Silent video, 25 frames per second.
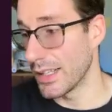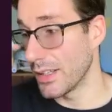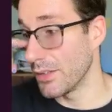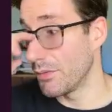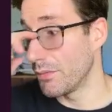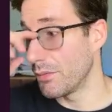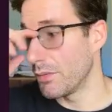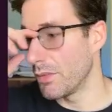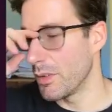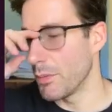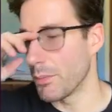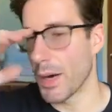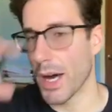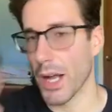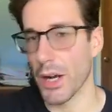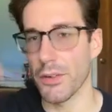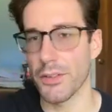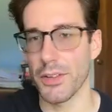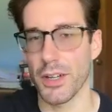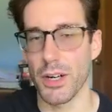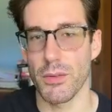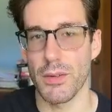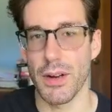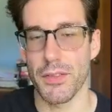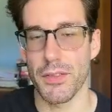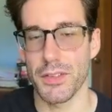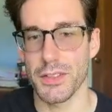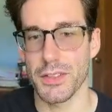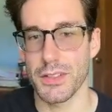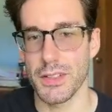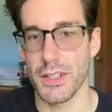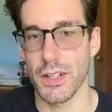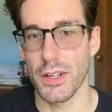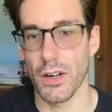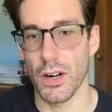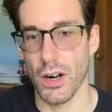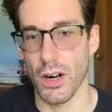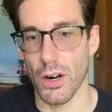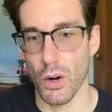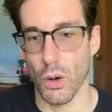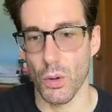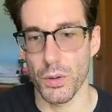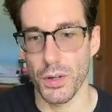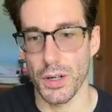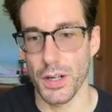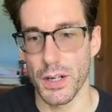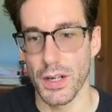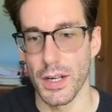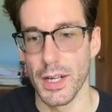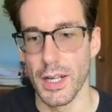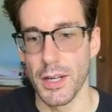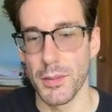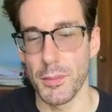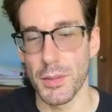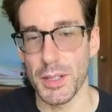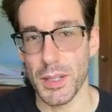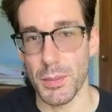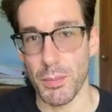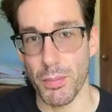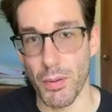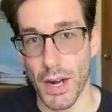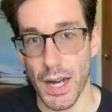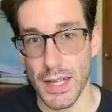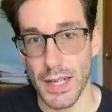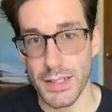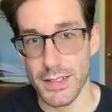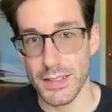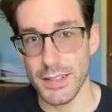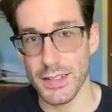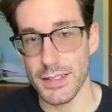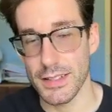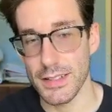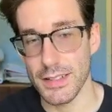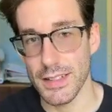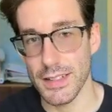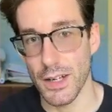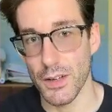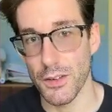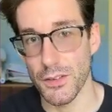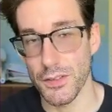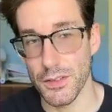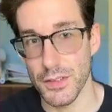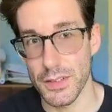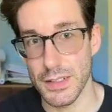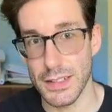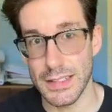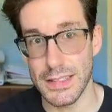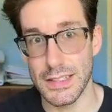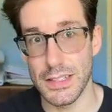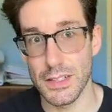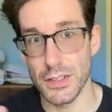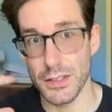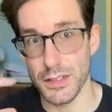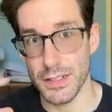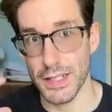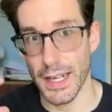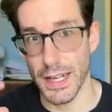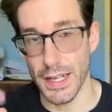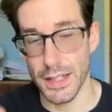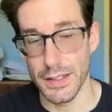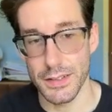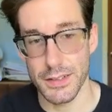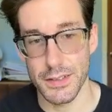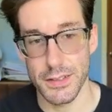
The, the models that are referenced here are older, but the process itself still stands.